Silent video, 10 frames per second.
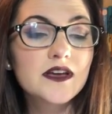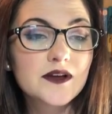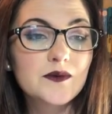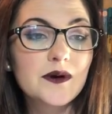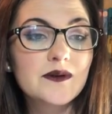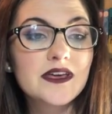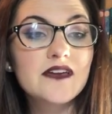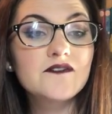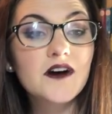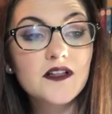End quote.
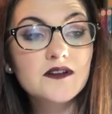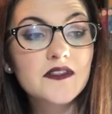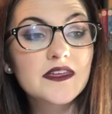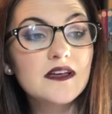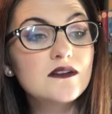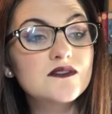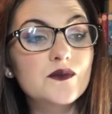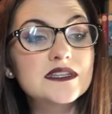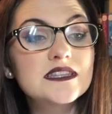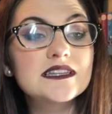It followed on the heels of the
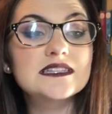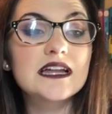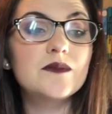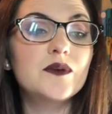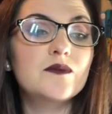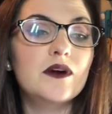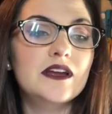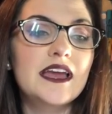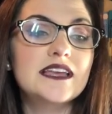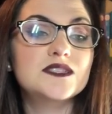recently decided
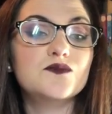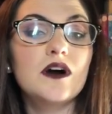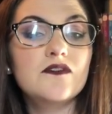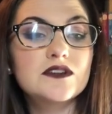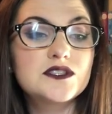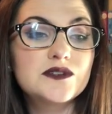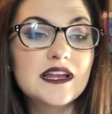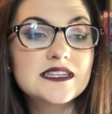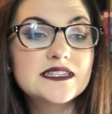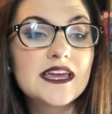bookmark case, Roth versus
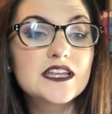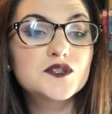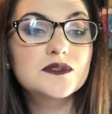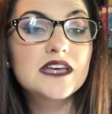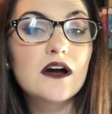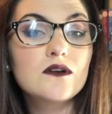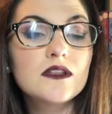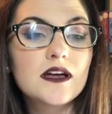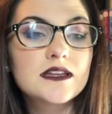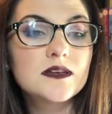United States, which
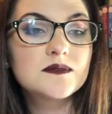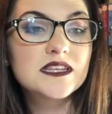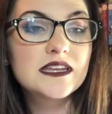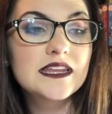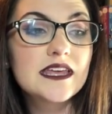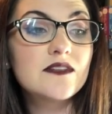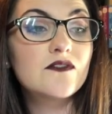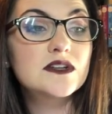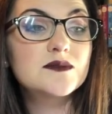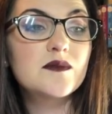outlined obscenity and
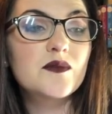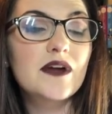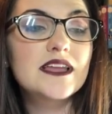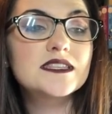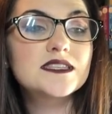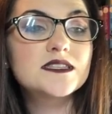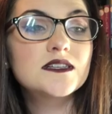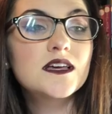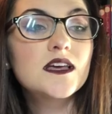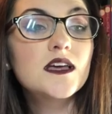First Amendment rights.
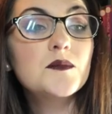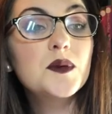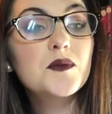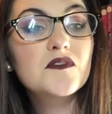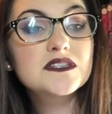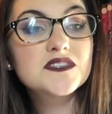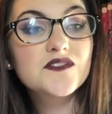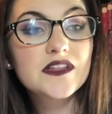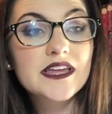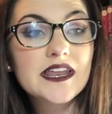People versus
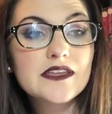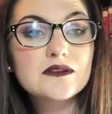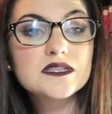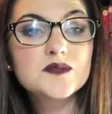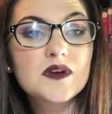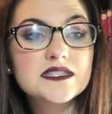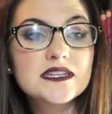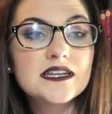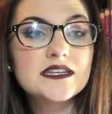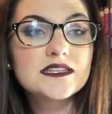Ferlinghetti used this
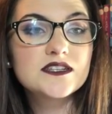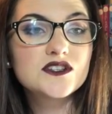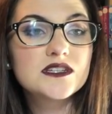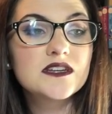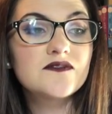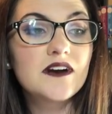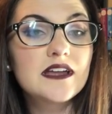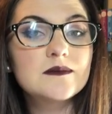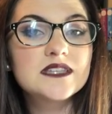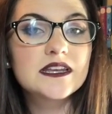precedent and decision to
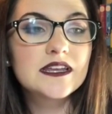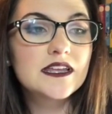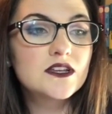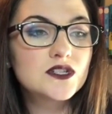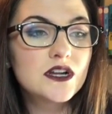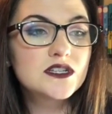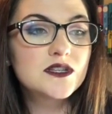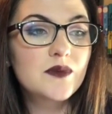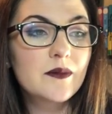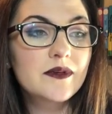define obscenity and judge
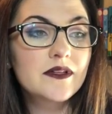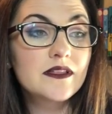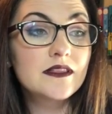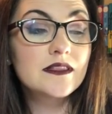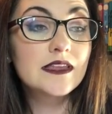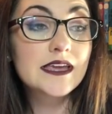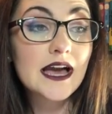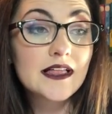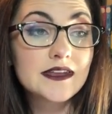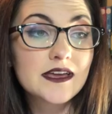the public
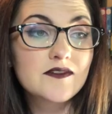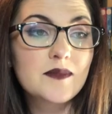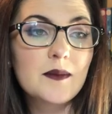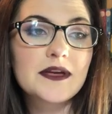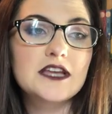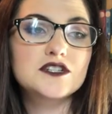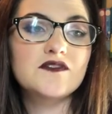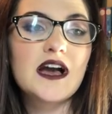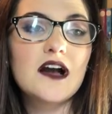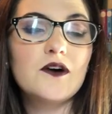legality of the publication
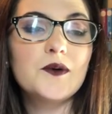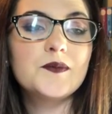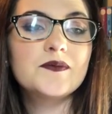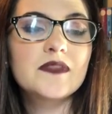of Howl.